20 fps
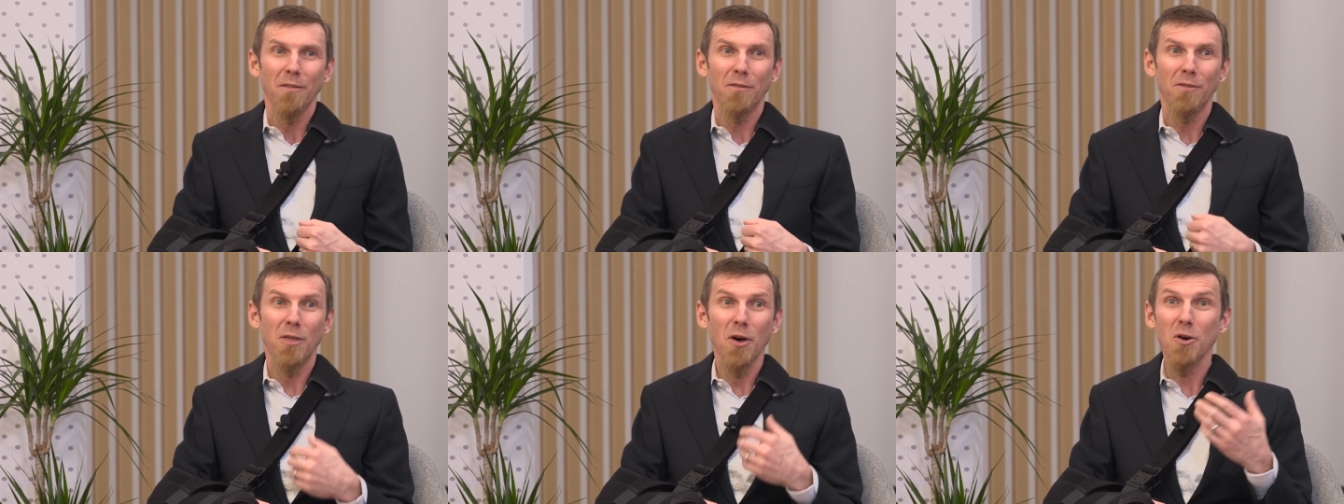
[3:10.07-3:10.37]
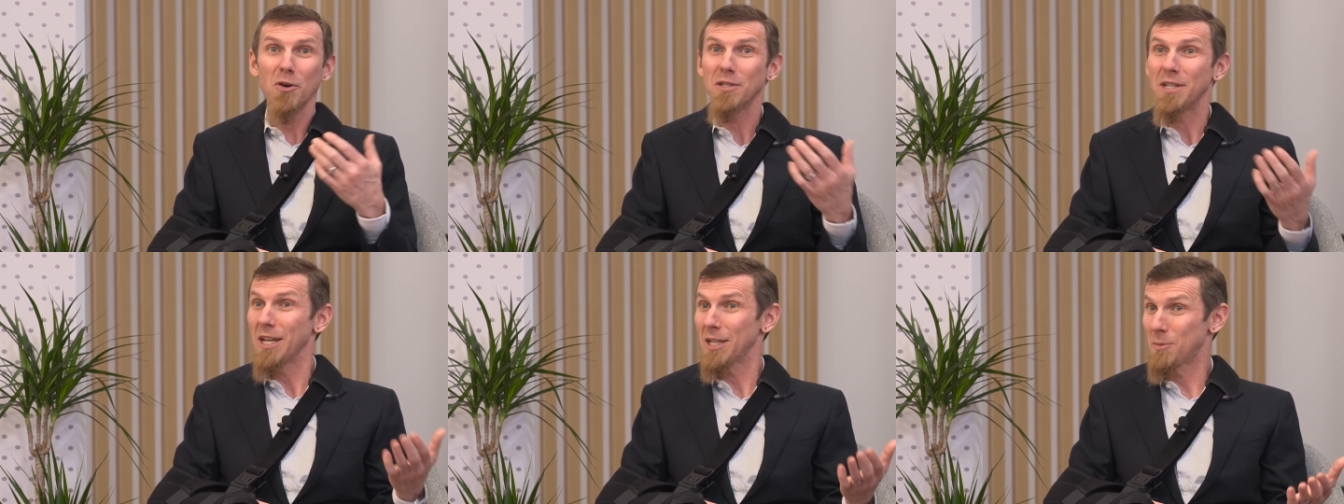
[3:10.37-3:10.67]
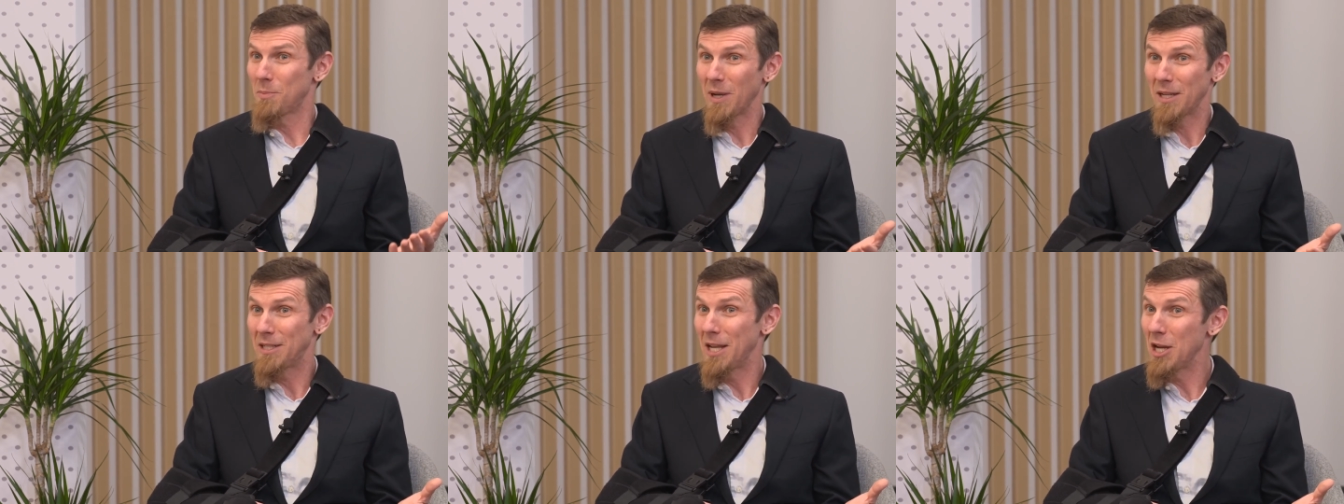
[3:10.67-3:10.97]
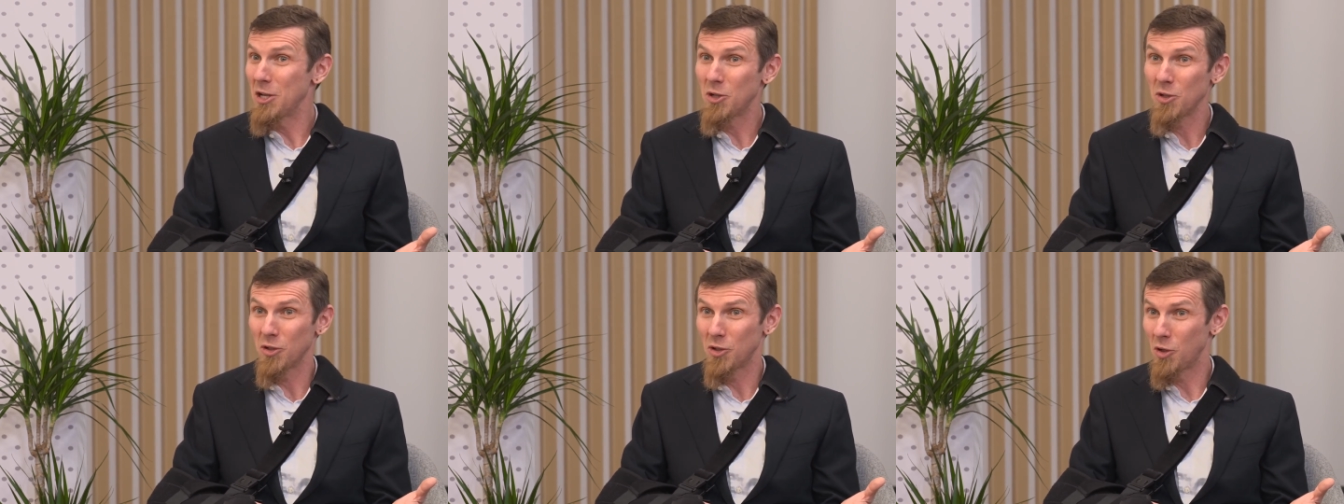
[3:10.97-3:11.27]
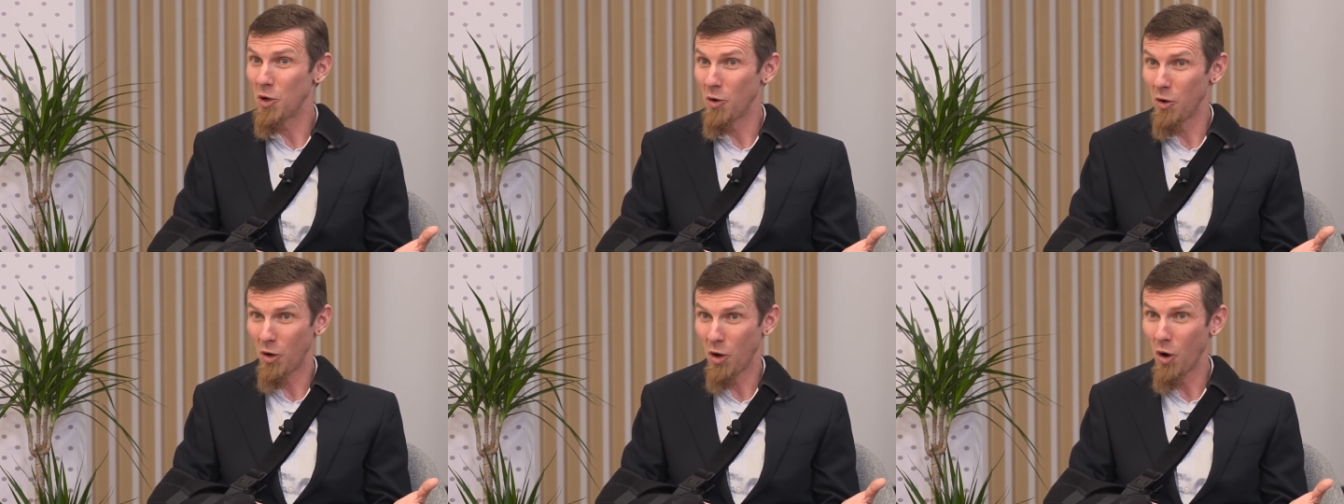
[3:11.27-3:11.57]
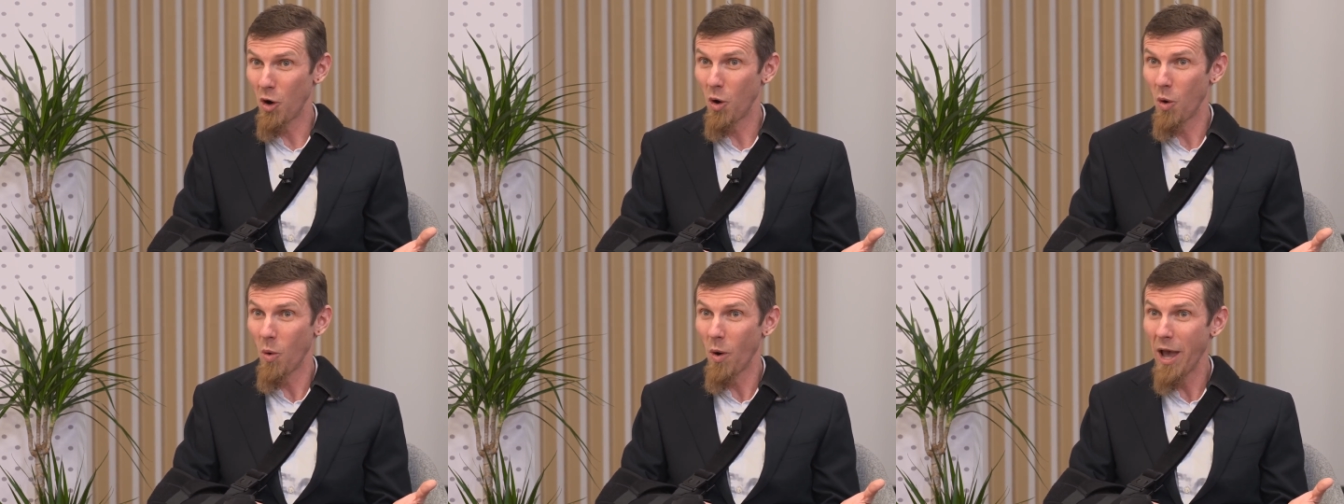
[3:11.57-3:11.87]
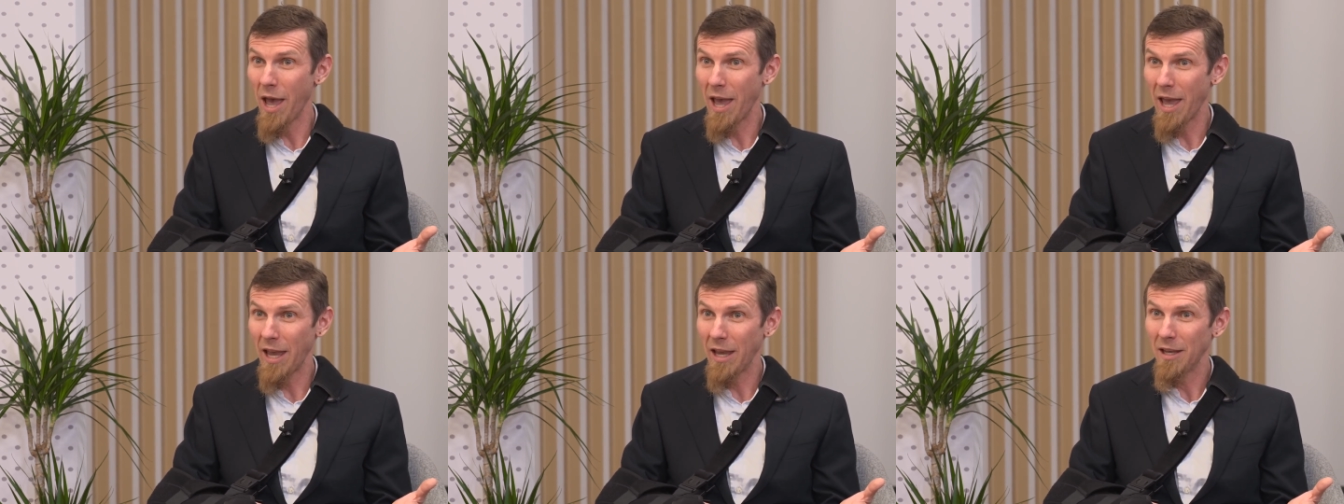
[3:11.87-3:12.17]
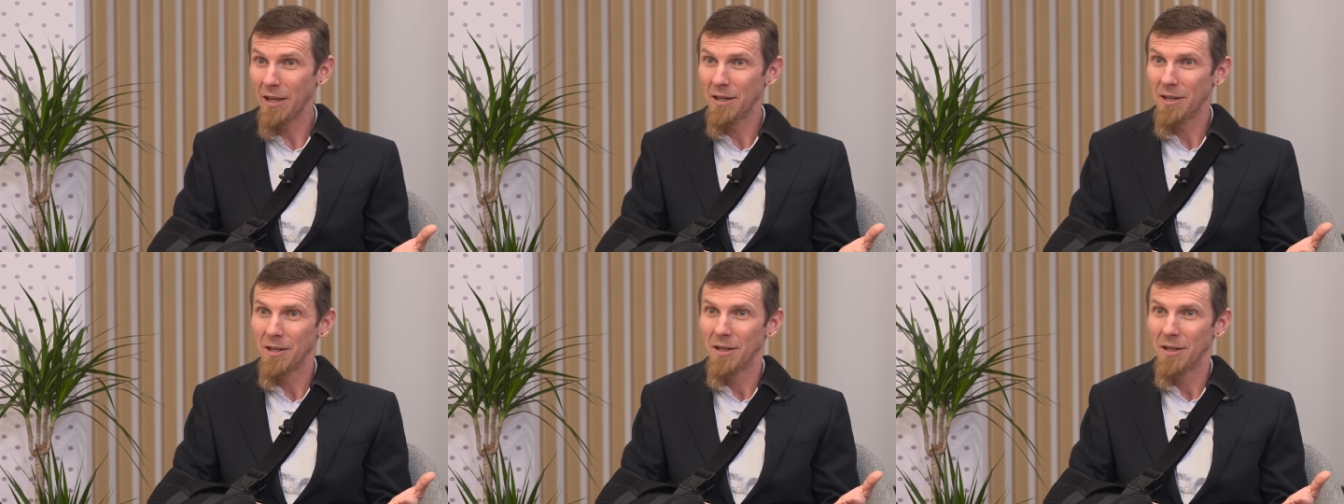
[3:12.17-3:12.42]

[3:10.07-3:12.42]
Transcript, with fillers: those expectations don't go away,